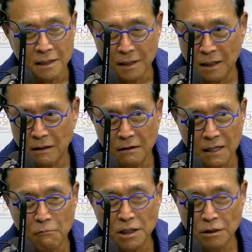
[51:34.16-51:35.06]
You know,
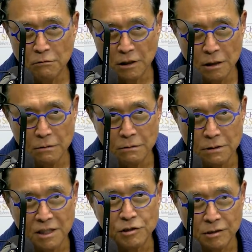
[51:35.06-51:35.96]
when you
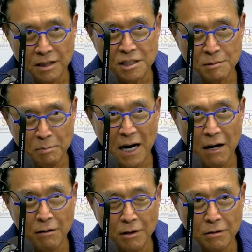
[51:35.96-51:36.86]
lose, it should
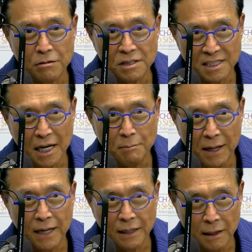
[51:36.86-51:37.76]
inspire you to stand
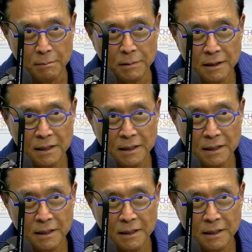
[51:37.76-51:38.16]
back up.